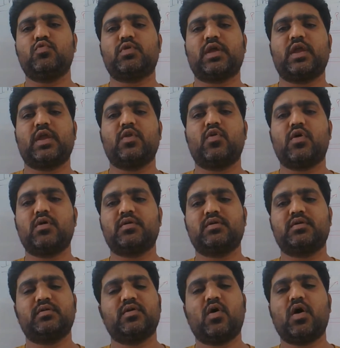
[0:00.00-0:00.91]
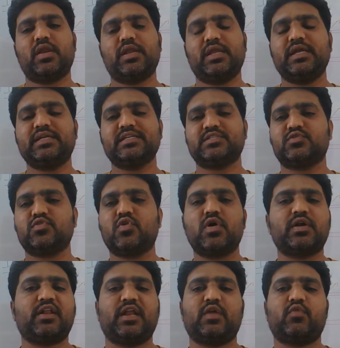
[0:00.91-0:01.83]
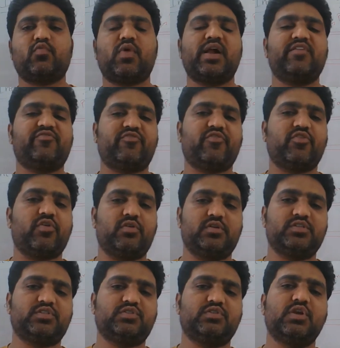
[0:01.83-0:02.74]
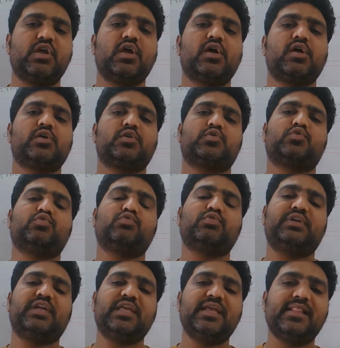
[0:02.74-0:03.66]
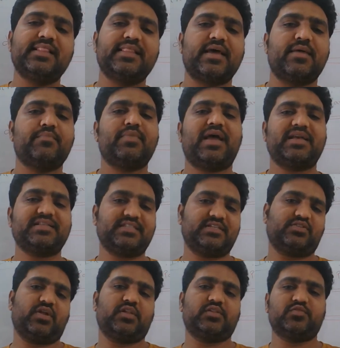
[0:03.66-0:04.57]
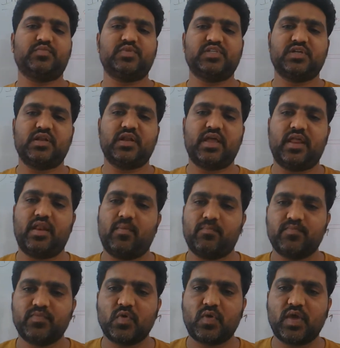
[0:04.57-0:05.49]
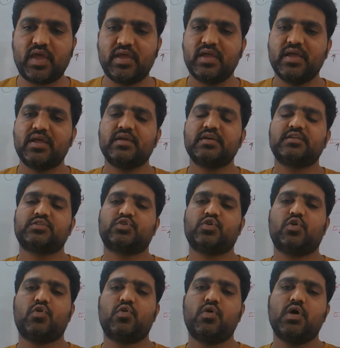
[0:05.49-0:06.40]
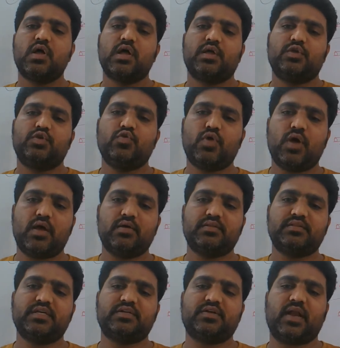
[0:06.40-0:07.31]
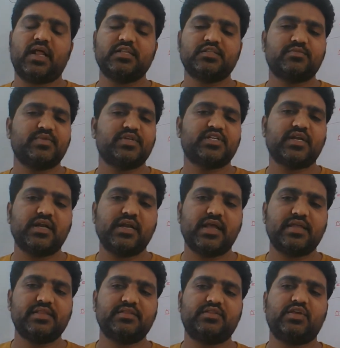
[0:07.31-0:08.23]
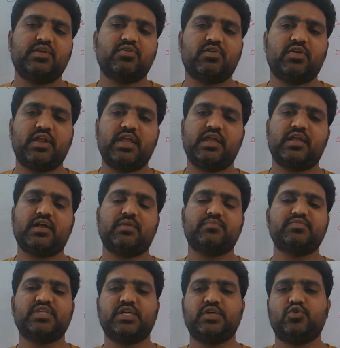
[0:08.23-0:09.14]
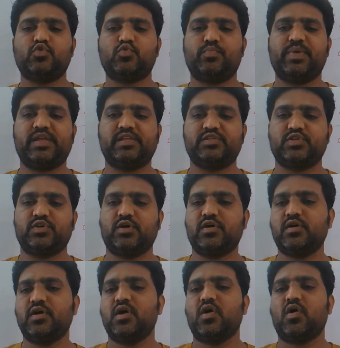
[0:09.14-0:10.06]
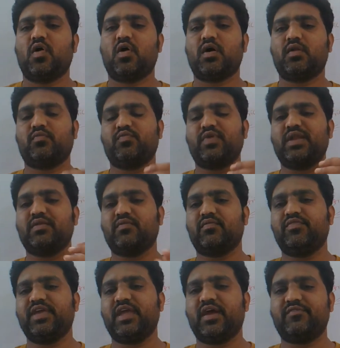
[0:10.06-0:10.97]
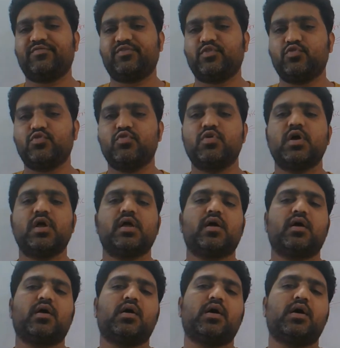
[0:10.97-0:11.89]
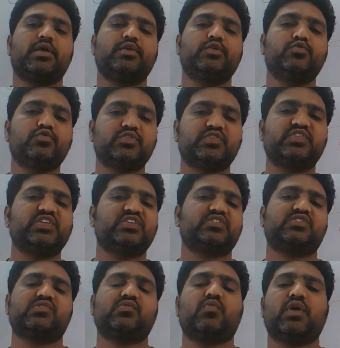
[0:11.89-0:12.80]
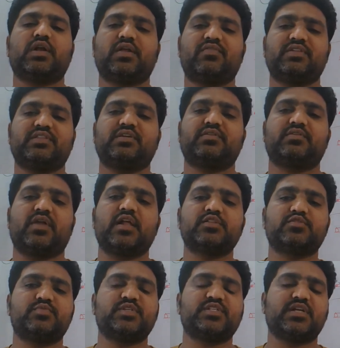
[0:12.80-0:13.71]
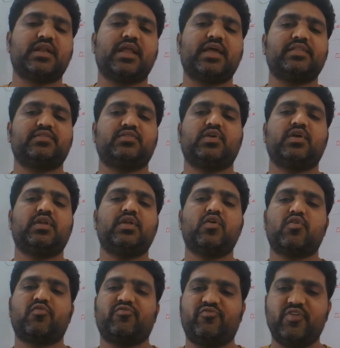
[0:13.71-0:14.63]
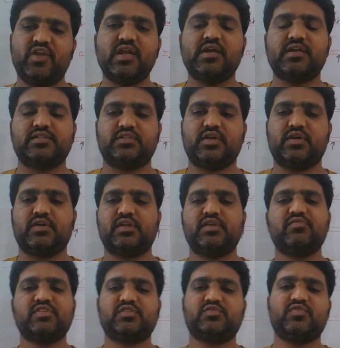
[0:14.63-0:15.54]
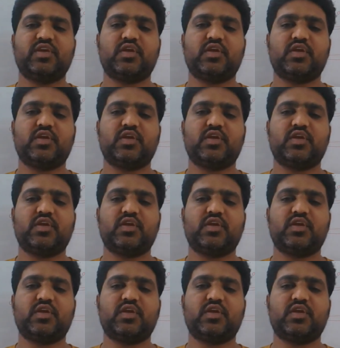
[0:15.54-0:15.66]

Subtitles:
cannot, it is not required for us to deal them as a transmission line. Okay, so the transmission line theory comes into picture, or when we have to use this, whatever the transmission line theory or field theory which we